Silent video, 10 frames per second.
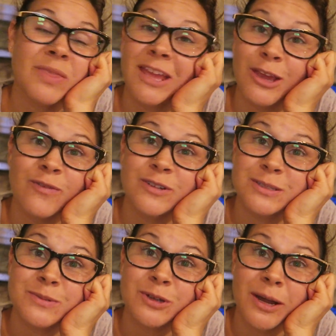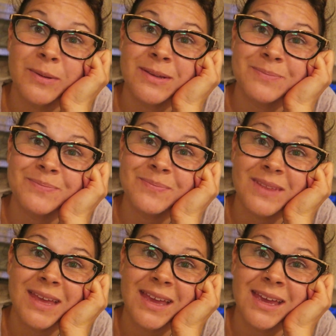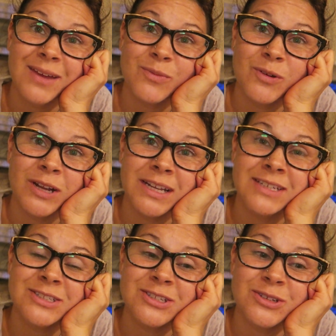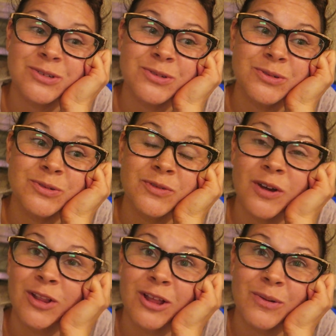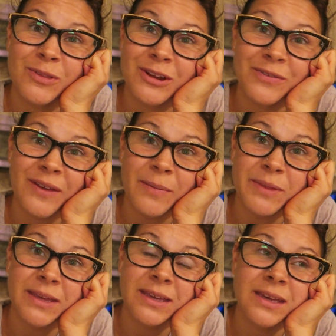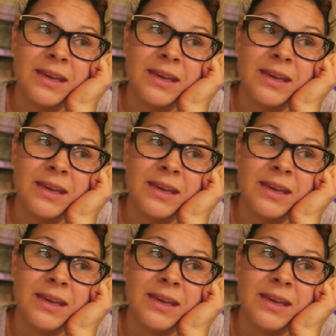Thank you for subscribing and wanting to follow along with our family.